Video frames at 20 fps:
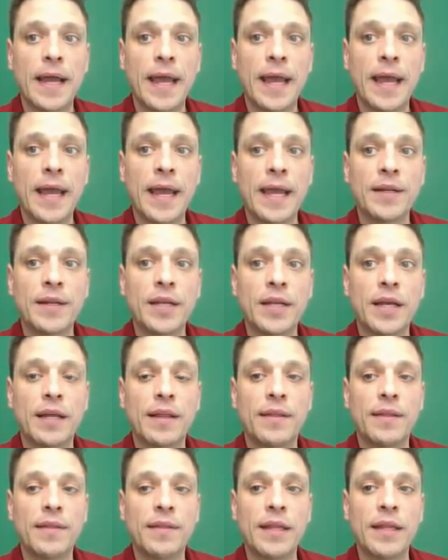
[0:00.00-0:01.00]
And
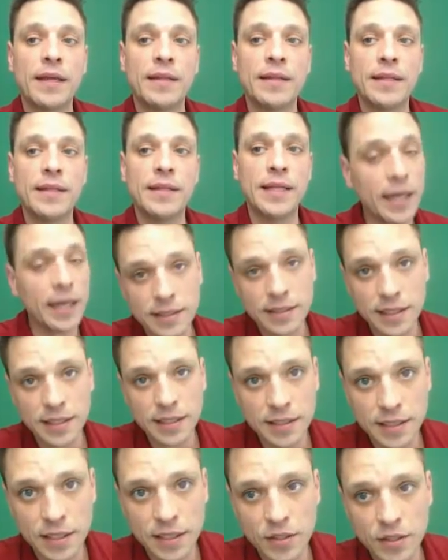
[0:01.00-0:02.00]
the next
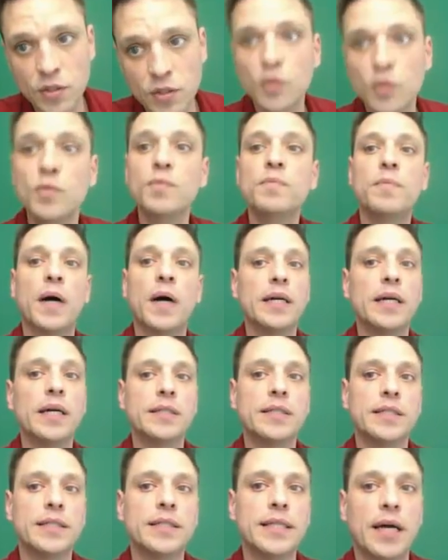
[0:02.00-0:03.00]
is the zoom
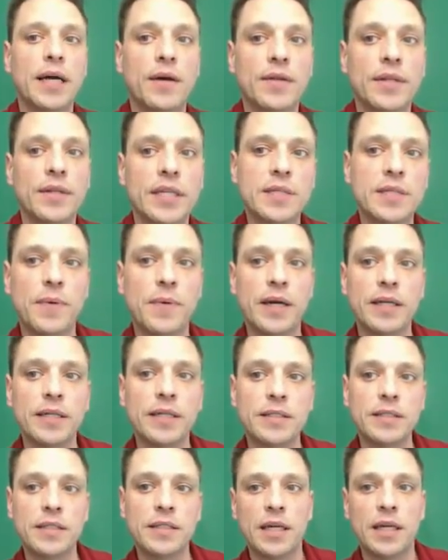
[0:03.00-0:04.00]
button. Now this
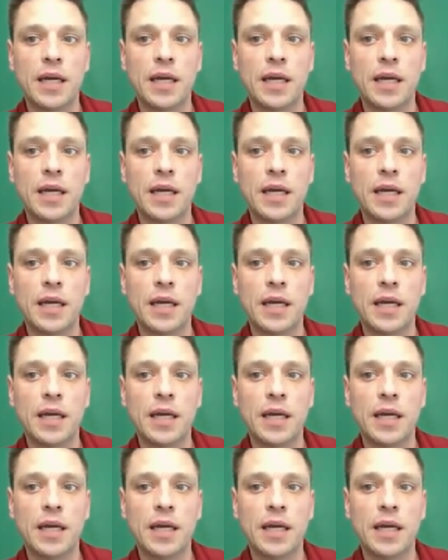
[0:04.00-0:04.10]
button,